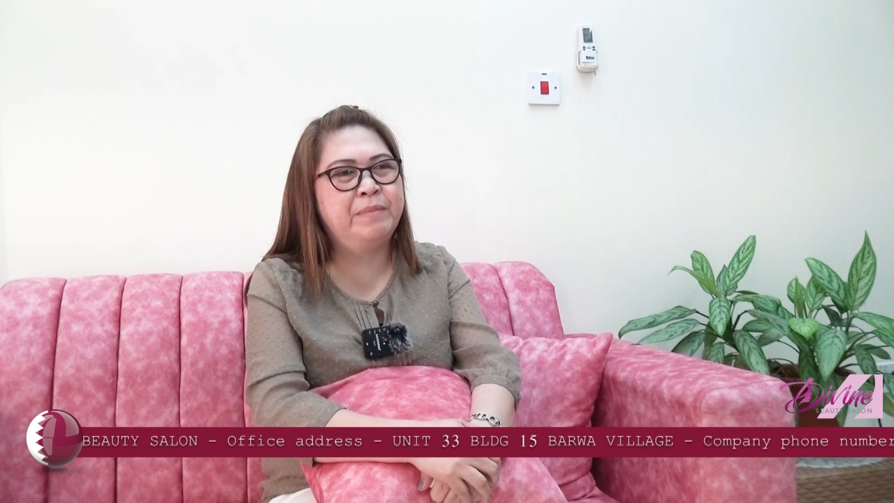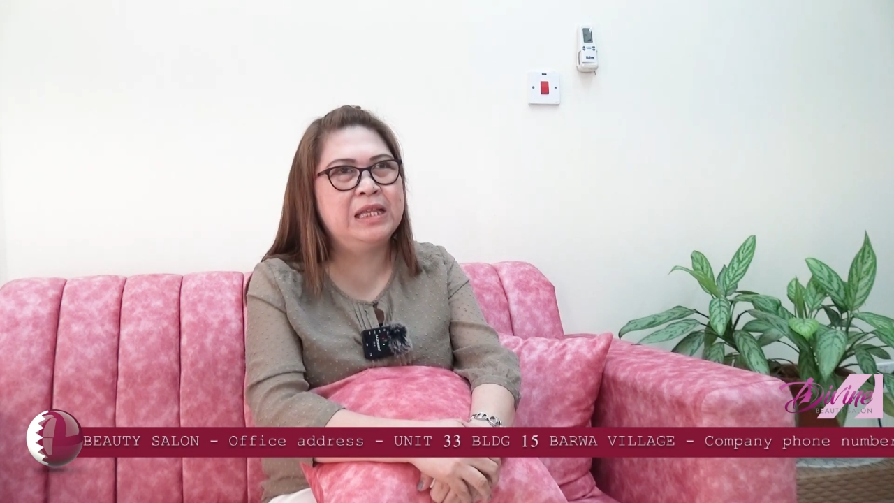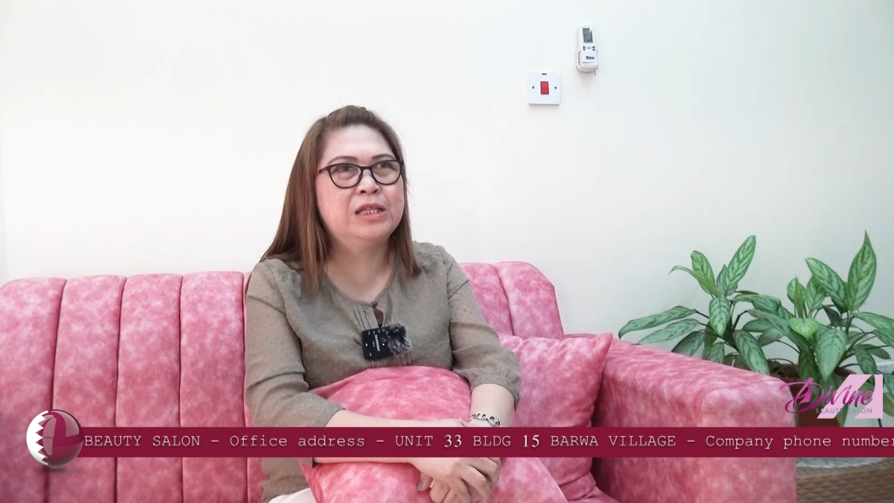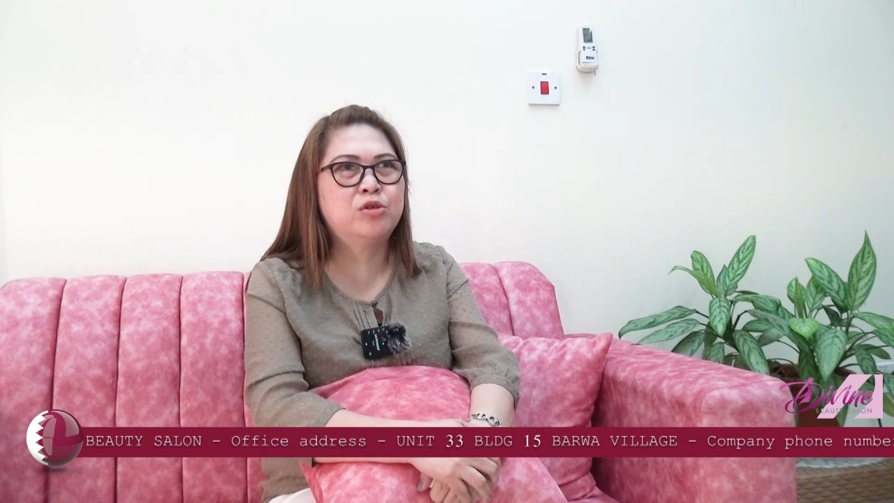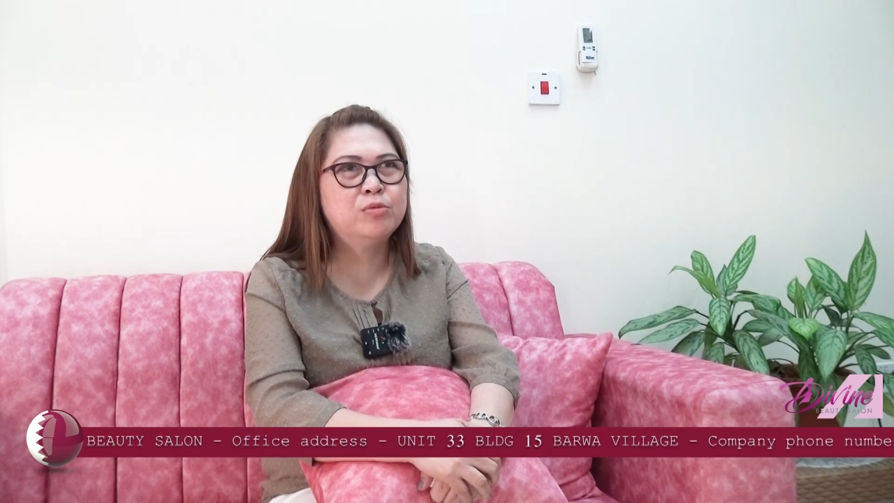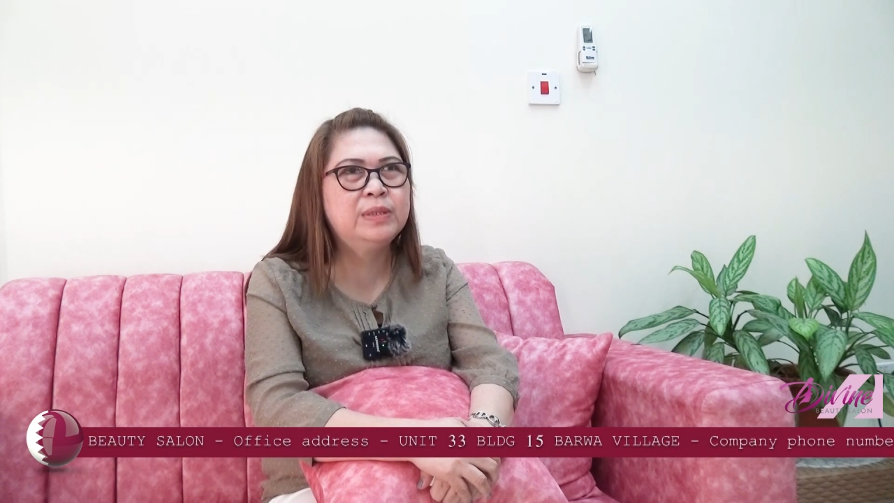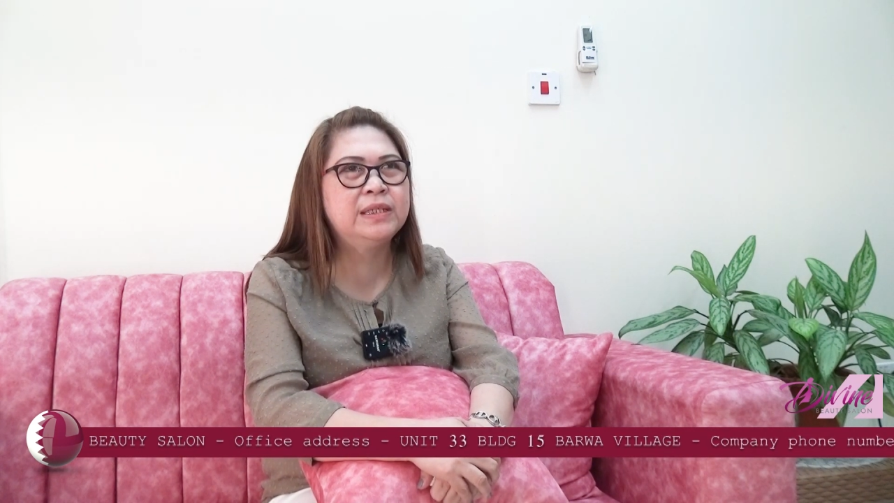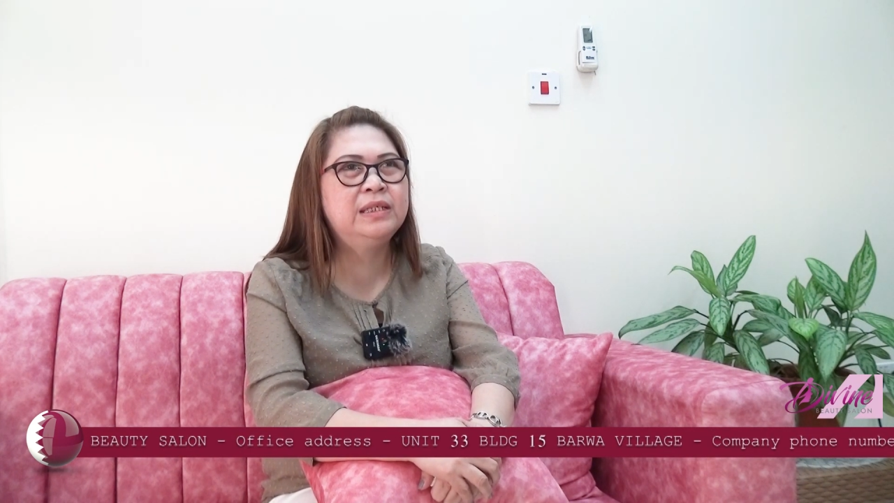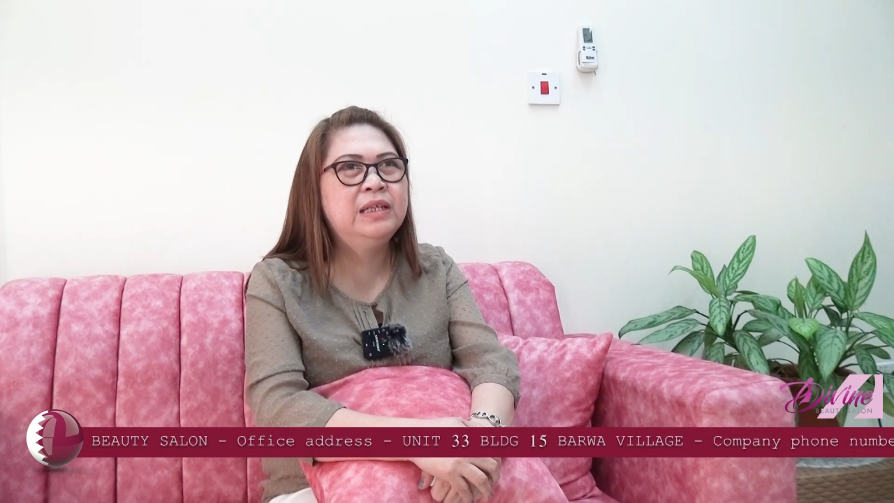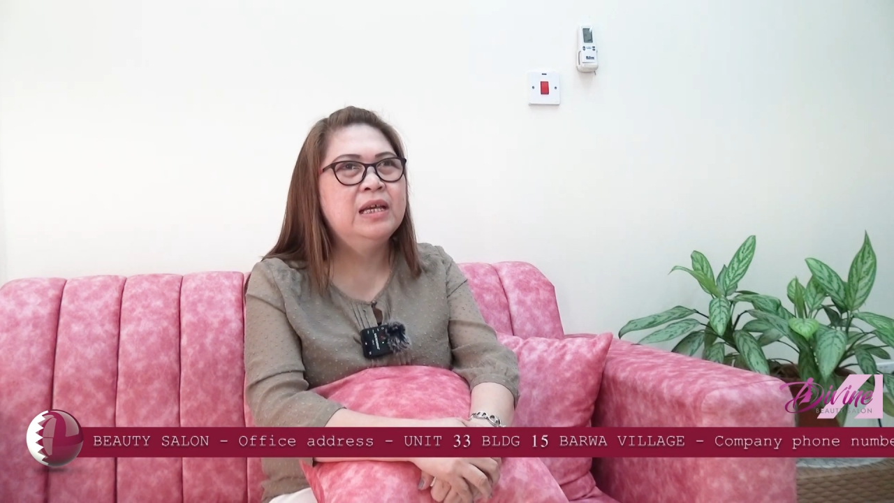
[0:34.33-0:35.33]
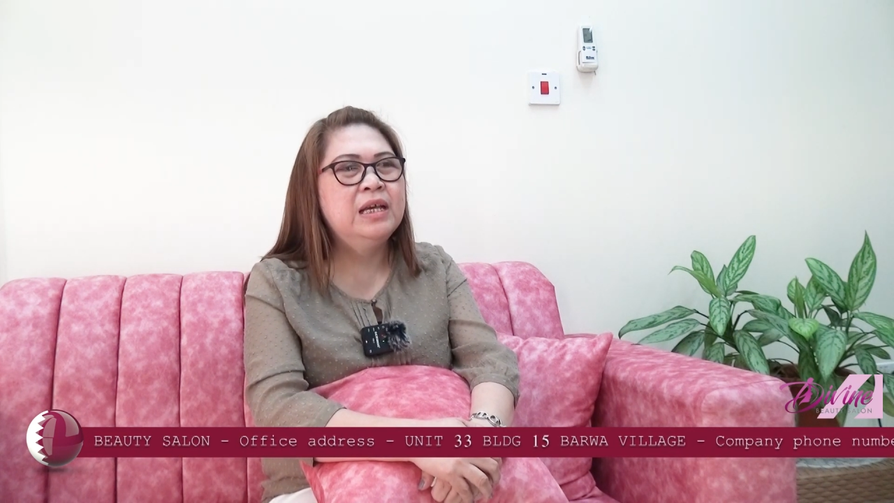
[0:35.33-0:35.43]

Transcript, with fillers: been chosen